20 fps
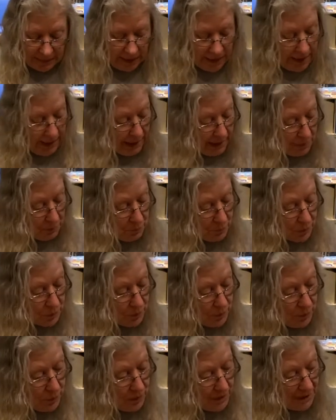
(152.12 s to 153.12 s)
And we're
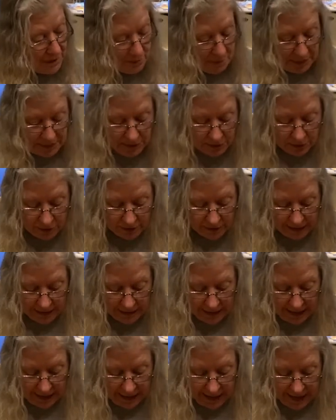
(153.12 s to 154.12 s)
going to be
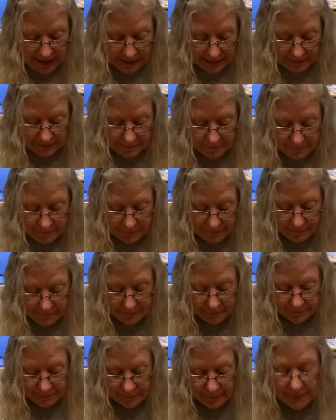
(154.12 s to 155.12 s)
looking at
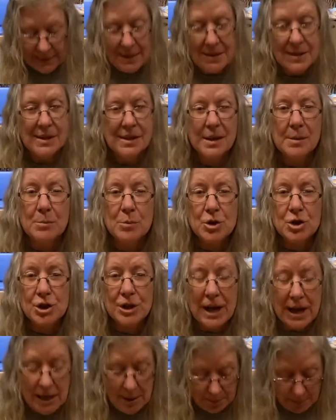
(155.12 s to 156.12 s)
some
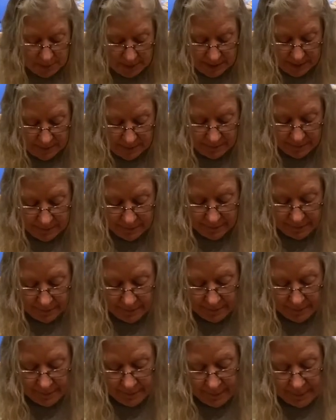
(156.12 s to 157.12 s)
shapes.
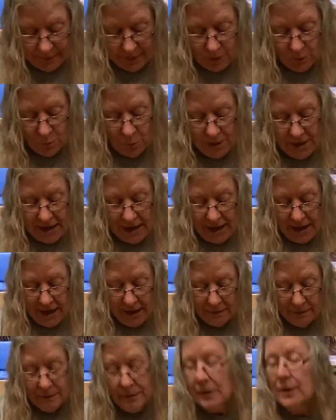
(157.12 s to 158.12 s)
We
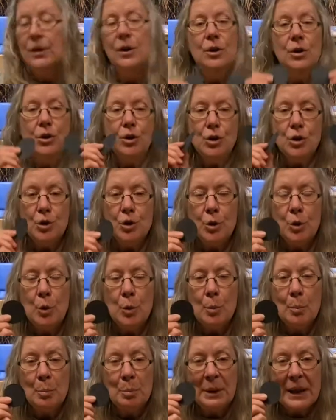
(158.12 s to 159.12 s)
have 2
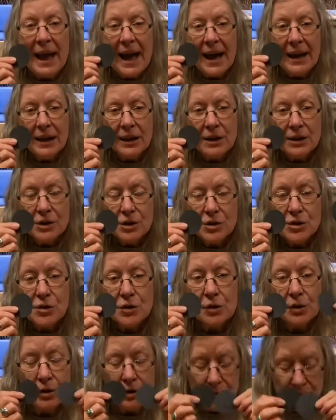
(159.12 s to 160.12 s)
black
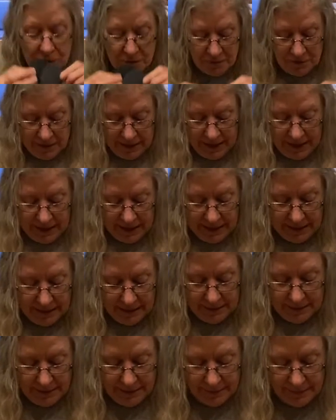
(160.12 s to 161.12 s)
circles for the head.